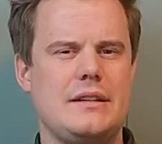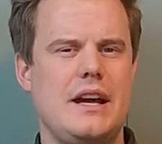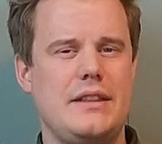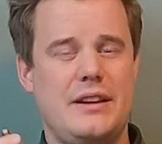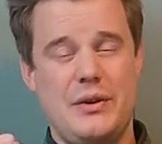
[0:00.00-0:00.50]

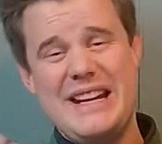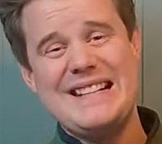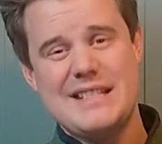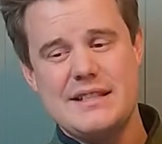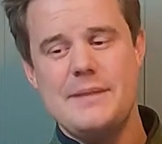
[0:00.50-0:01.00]
and there
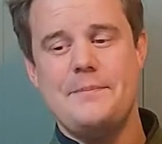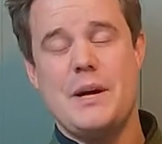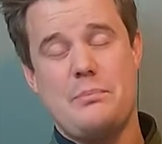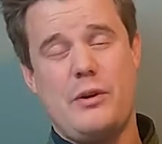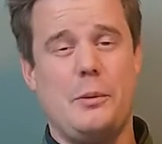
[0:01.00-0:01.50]
is a
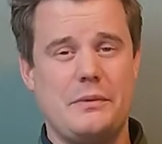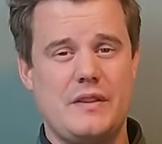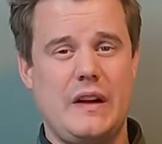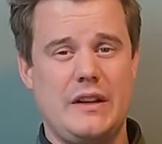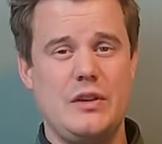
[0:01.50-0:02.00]
prompt
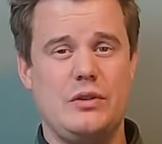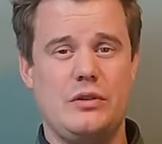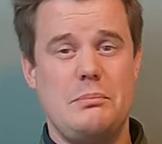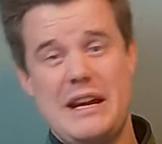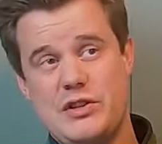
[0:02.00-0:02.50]
telling you to
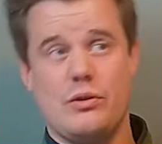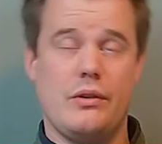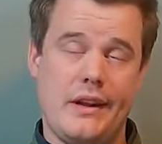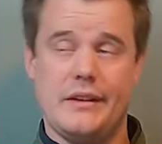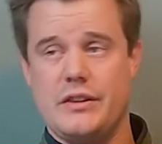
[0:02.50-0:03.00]
make sure
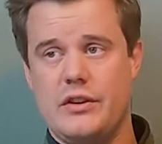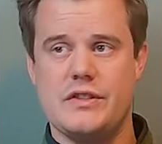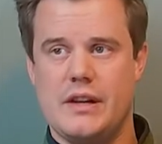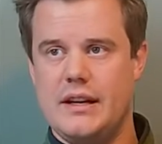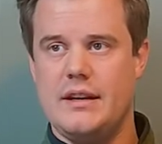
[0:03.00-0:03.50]
that the
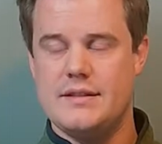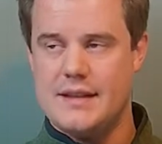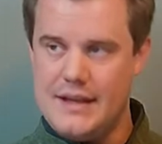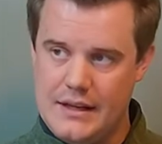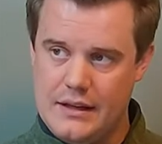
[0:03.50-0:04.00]
nozzle is
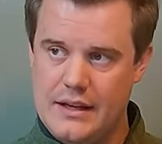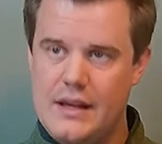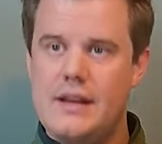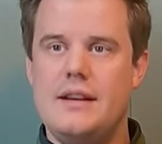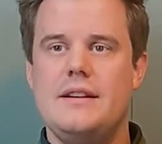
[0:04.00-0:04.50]
in,
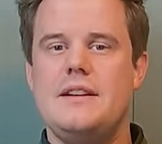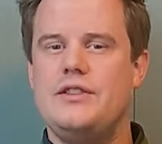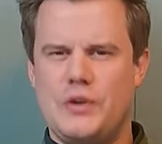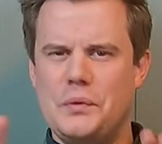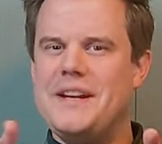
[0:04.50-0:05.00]

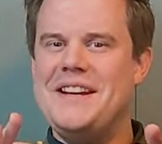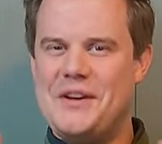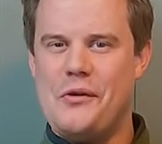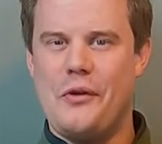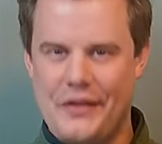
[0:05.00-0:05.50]
don't
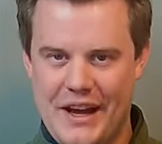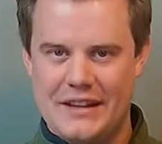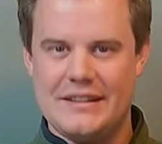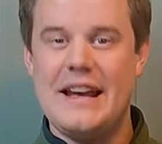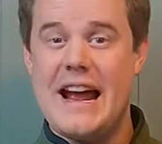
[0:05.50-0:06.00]
ignore
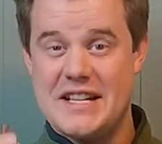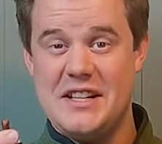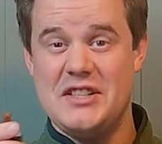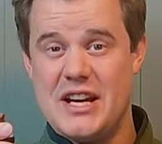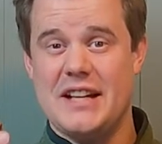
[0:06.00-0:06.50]
that.
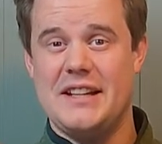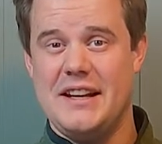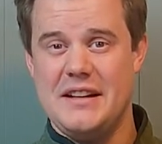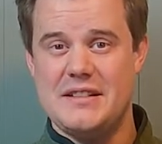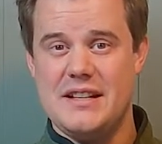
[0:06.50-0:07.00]
Actually check that
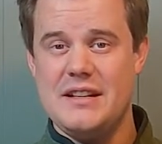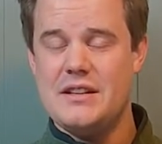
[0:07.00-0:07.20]
it is in,